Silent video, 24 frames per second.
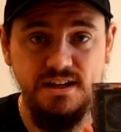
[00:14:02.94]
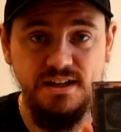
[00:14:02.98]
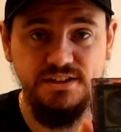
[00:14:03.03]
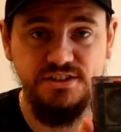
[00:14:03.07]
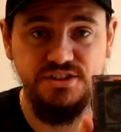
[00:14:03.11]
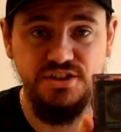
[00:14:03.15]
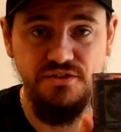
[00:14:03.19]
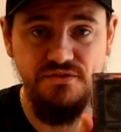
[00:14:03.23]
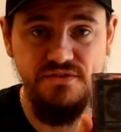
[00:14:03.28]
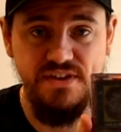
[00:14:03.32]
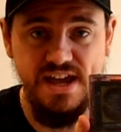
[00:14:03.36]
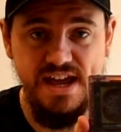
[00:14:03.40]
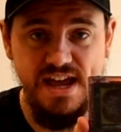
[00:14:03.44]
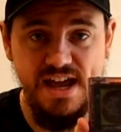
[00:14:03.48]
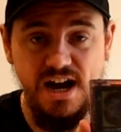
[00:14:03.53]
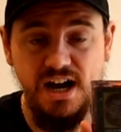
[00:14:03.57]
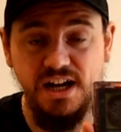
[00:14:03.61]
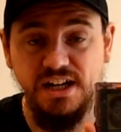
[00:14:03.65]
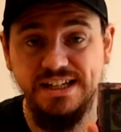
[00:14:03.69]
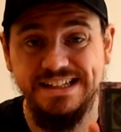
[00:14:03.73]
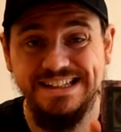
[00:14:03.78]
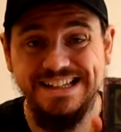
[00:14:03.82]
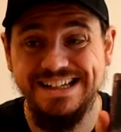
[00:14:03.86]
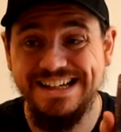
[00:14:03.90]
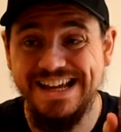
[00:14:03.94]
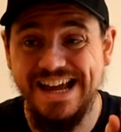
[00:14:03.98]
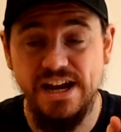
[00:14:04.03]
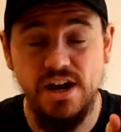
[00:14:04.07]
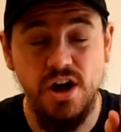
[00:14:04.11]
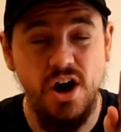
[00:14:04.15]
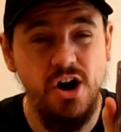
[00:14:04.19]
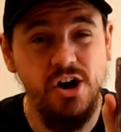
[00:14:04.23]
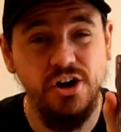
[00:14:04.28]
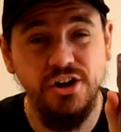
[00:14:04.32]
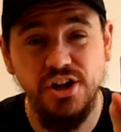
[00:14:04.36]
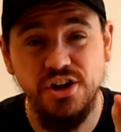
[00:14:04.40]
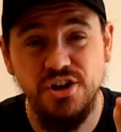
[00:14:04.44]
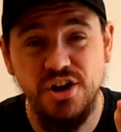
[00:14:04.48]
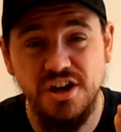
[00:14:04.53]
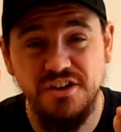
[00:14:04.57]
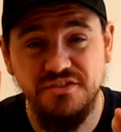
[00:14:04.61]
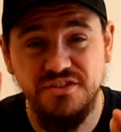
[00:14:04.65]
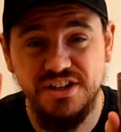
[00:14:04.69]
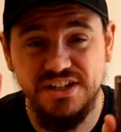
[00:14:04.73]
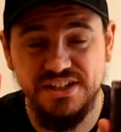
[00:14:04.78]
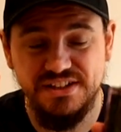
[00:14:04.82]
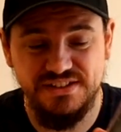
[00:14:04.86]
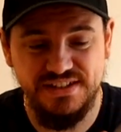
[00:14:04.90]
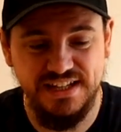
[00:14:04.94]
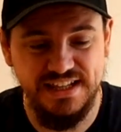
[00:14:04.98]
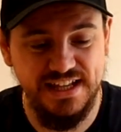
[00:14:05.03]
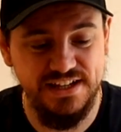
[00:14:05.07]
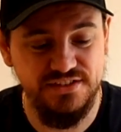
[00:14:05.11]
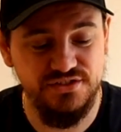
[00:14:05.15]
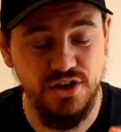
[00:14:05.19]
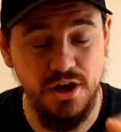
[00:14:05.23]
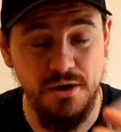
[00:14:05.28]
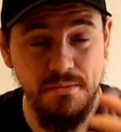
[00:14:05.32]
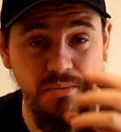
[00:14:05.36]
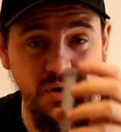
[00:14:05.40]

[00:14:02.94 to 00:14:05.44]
Severe. Again, I don't know if you can see this, so